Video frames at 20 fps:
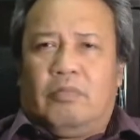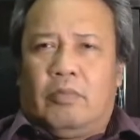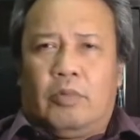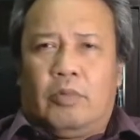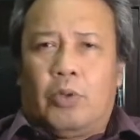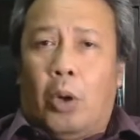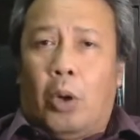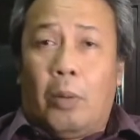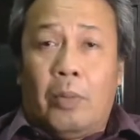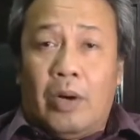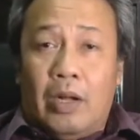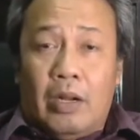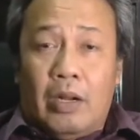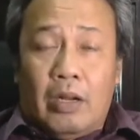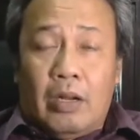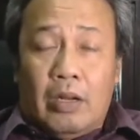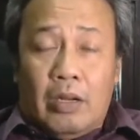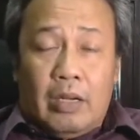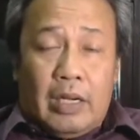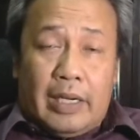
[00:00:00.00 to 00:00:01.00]

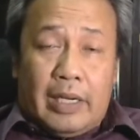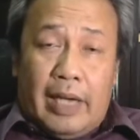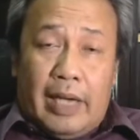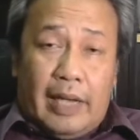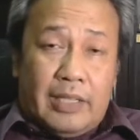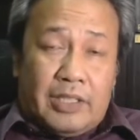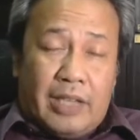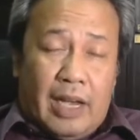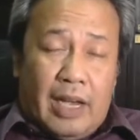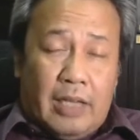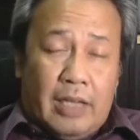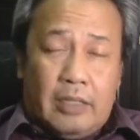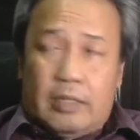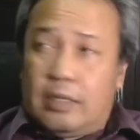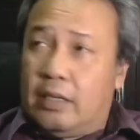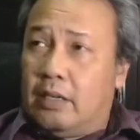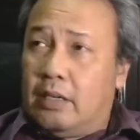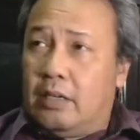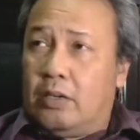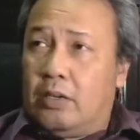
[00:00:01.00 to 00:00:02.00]
normal against
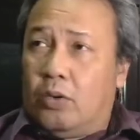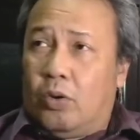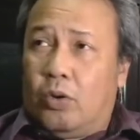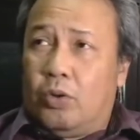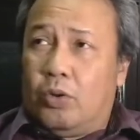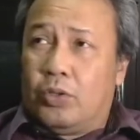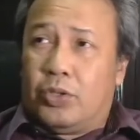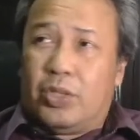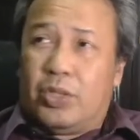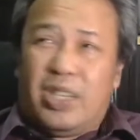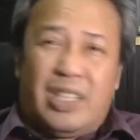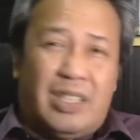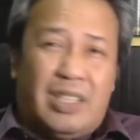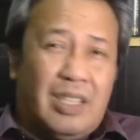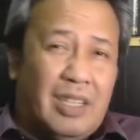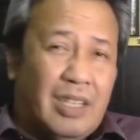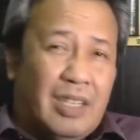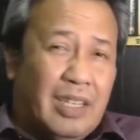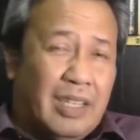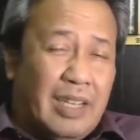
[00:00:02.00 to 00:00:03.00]
cancer or
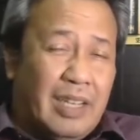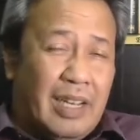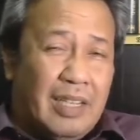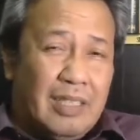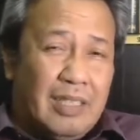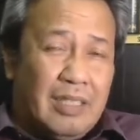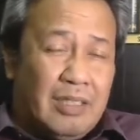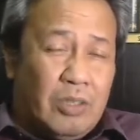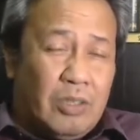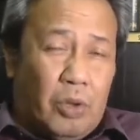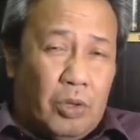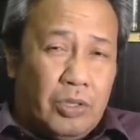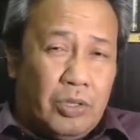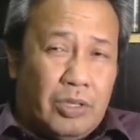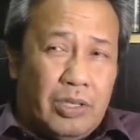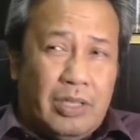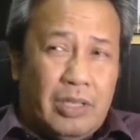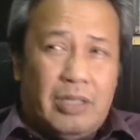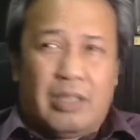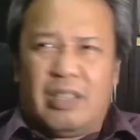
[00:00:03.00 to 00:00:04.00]
treated against
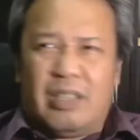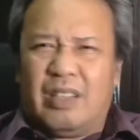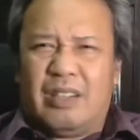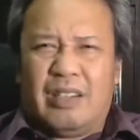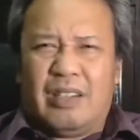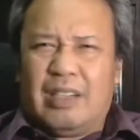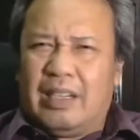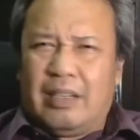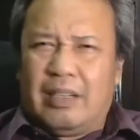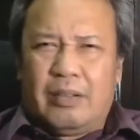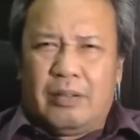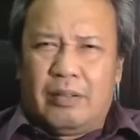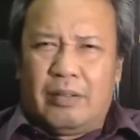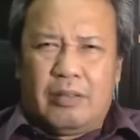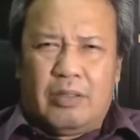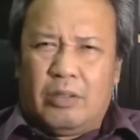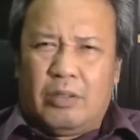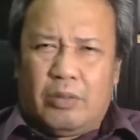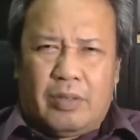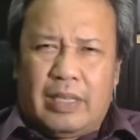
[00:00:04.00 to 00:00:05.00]
non-treated,
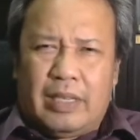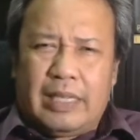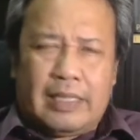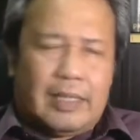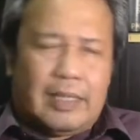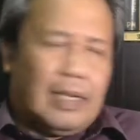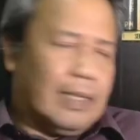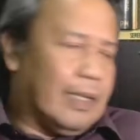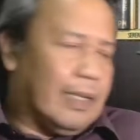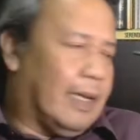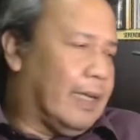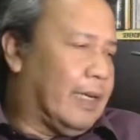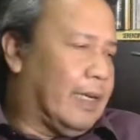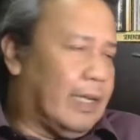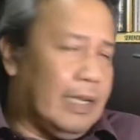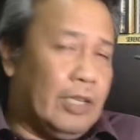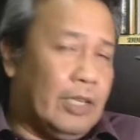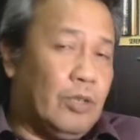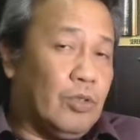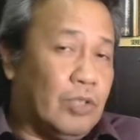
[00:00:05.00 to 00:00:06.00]
and things like that.
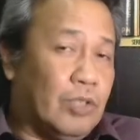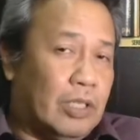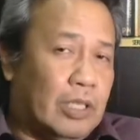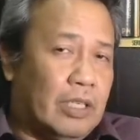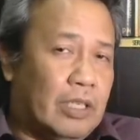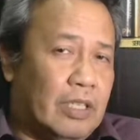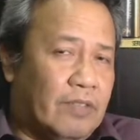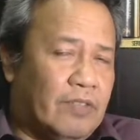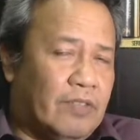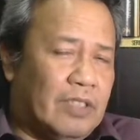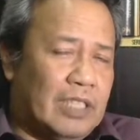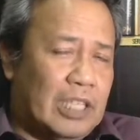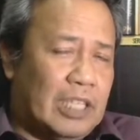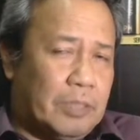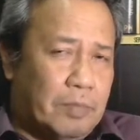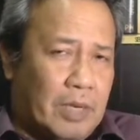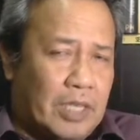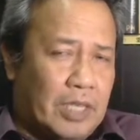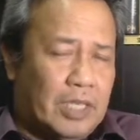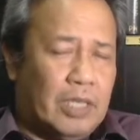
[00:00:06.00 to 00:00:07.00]
And then you see the different
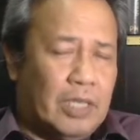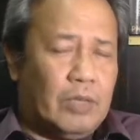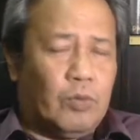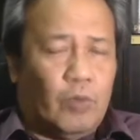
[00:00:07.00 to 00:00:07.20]
expression.